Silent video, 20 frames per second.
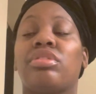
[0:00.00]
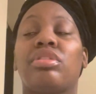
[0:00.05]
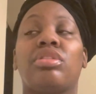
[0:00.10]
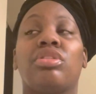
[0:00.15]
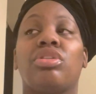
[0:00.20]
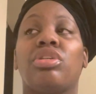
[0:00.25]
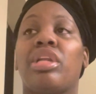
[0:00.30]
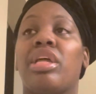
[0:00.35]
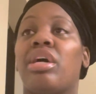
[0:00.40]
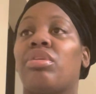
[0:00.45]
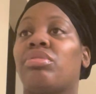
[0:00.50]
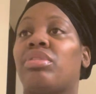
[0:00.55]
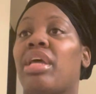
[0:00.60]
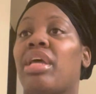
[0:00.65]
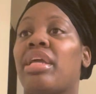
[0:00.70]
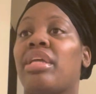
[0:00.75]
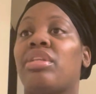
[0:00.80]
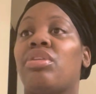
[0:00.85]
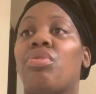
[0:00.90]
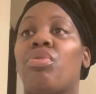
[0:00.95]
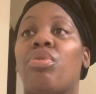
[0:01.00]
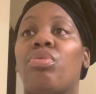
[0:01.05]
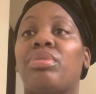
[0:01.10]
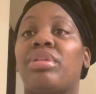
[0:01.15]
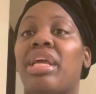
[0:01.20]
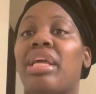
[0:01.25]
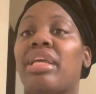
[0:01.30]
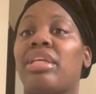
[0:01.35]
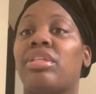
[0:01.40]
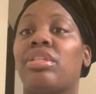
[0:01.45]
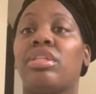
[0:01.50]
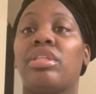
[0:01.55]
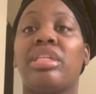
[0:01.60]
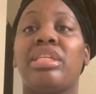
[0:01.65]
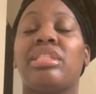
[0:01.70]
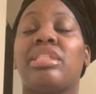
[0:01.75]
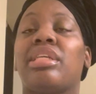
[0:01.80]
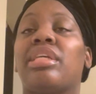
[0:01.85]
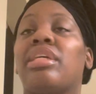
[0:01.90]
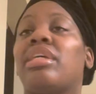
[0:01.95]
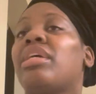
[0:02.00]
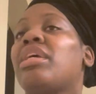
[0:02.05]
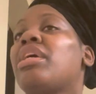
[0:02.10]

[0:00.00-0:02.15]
You know, they doing what they... Listen,